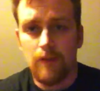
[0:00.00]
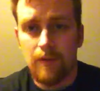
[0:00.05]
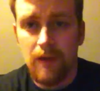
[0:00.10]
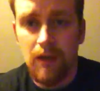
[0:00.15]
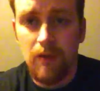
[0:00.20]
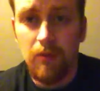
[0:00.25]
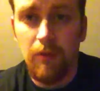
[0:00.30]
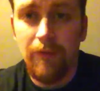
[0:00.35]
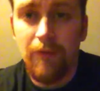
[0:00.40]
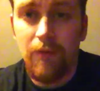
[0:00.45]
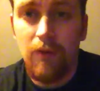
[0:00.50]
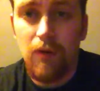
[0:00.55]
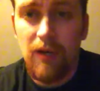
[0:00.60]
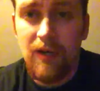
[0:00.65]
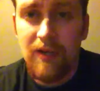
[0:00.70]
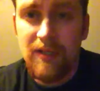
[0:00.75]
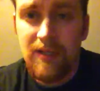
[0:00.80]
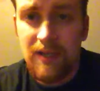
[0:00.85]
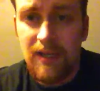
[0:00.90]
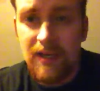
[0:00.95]
Now, before
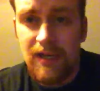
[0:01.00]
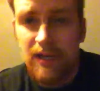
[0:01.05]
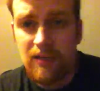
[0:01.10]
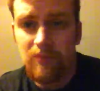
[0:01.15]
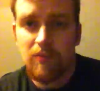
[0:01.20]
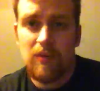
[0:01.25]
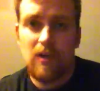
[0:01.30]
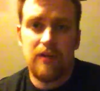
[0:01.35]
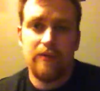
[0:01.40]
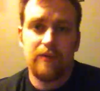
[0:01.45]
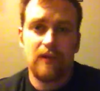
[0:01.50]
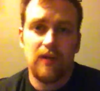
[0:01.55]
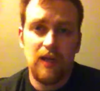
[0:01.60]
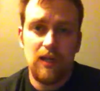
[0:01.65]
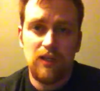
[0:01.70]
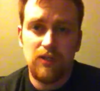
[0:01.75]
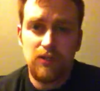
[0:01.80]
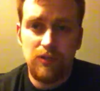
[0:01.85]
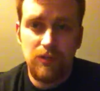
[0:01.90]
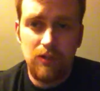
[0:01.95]
I did any
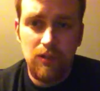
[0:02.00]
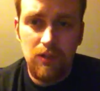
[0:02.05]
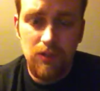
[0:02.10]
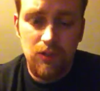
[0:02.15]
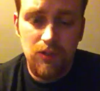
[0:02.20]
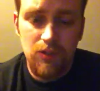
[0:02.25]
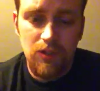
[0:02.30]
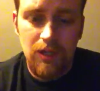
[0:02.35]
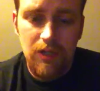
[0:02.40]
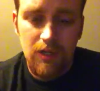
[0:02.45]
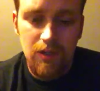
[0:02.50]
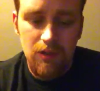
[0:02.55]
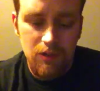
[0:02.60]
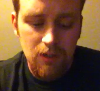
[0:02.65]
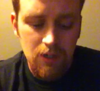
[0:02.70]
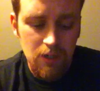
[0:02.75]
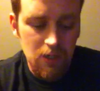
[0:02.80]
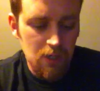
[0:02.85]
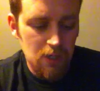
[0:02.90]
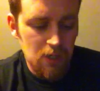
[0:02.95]
modification to the
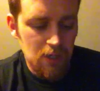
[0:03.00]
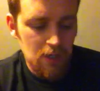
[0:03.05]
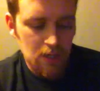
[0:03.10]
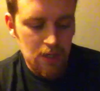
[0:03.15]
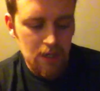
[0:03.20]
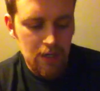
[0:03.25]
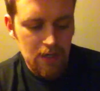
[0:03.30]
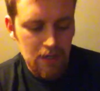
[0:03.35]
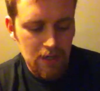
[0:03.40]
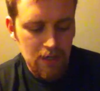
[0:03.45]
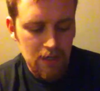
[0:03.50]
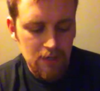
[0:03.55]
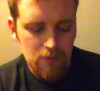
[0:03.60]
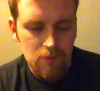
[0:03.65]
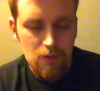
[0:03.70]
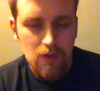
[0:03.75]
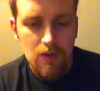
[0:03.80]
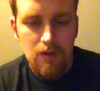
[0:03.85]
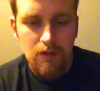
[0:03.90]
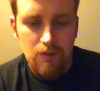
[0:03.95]
striker,
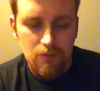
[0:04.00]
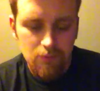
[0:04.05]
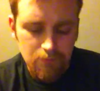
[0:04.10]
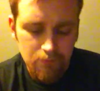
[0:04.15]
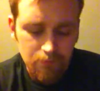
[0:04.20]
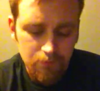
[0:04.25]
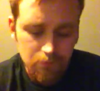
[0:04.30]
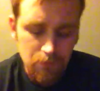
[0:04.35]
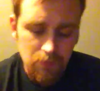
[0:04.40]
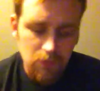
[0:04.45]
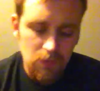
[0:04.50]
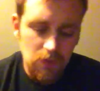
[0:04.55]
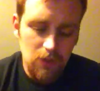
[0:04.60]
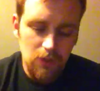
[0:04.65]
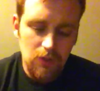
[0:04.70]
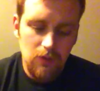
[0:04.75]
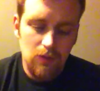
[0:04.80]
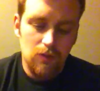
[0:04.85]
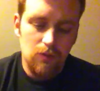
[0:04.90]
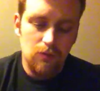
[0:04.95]
I
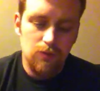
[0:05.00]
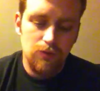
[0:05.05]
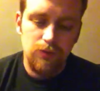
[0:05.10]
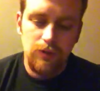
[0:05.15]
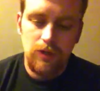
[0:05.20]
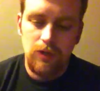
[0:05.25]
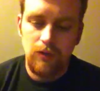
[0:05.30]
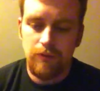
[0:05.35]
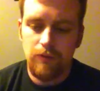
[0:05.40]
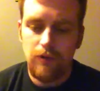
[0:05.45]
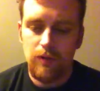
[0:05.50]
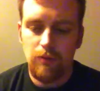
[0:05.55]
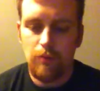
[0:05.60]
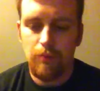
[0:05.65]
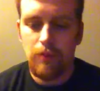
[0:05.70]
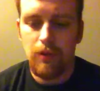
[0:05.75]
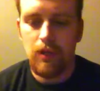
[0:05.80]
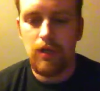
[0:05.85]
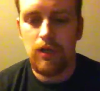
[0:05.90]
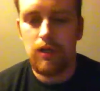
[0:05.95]
took the whole trigger frame
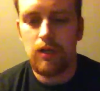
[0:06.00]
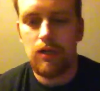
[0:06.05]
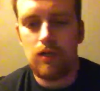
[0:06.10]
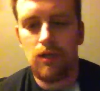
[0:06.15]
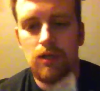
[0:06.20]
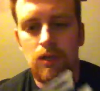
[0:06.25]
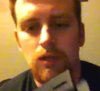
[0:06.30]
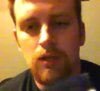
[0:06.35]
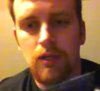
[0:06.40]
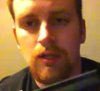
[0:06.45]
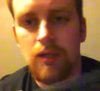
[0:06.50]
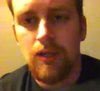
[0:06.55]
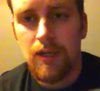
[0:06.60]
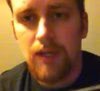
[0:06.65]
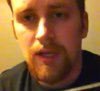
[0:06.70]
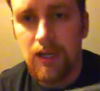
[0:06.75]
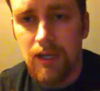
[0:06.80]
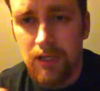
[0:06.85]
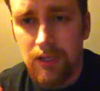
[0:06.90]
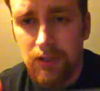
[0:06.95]
apart,
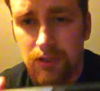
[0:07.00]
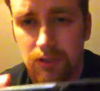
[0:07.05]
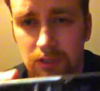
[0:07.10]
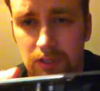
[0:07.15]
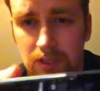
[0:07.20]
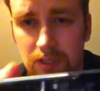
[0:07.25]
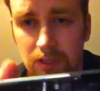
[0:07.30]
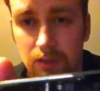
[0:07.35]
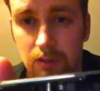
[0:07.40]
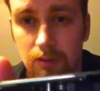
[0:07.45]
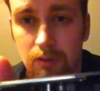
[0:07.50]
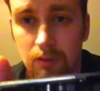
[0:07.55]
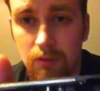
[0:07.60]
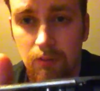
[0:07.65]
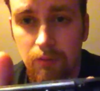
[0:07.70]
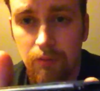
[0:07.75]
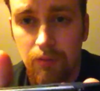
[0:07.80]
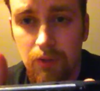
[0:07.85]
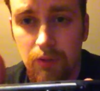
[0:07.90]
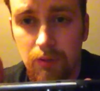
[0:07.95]
and I actually did
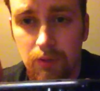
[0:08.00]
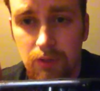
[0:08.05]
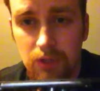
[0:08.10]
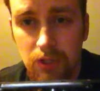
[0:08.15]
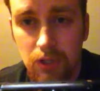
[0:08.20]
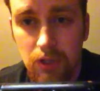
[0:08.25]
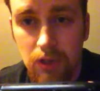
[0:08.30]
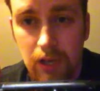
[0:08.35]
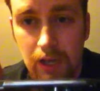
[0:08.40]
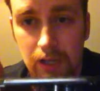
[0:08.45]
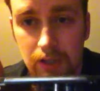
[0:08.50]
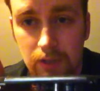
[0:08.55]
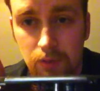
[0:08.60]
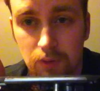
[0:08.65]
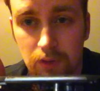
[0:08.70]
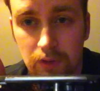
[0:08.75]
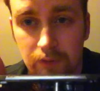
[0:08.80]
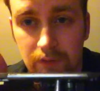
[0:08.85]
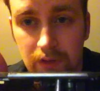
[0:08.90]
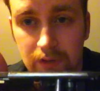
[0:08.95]
pretty much a Glock
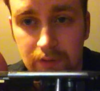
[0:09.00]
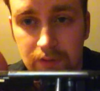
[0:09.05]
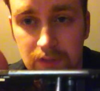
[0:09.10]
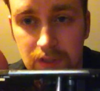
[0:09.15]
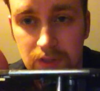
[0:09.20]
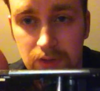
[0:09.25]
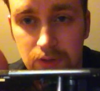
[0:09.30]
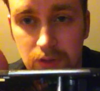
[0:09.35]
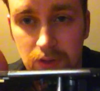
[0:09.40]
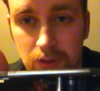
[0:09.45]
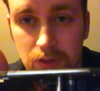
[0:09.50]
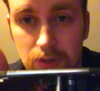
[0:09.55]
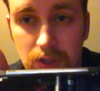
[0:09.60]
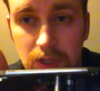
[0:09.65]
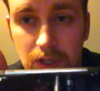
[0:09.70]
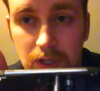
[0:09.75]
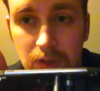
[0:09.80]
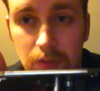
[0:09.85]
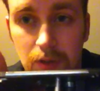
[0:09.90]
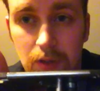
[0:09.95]
25-cent trigger
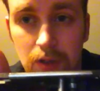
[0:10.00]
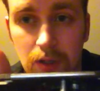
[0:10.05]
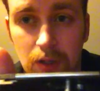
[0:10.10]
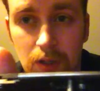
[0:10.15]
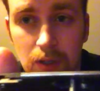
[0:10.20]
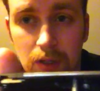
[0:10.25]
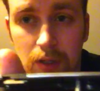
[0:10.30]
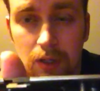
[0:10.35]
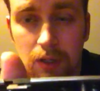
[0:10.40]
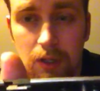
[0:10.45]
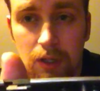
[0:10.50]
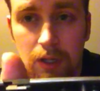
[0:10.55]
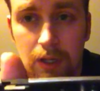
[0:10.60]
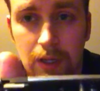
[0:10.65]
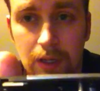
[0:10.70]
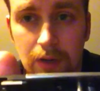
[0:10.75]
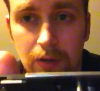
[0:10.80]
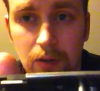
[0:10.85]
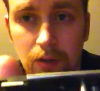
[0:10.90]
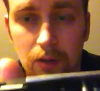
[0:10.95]
job
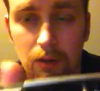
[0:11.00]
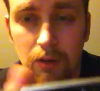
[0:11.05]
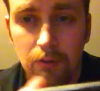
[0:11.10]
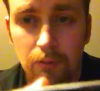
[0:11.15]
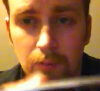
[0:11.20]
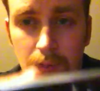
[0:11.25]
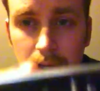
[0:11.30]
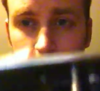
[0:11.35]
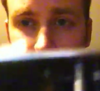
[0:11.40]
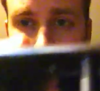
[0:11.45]
on all of my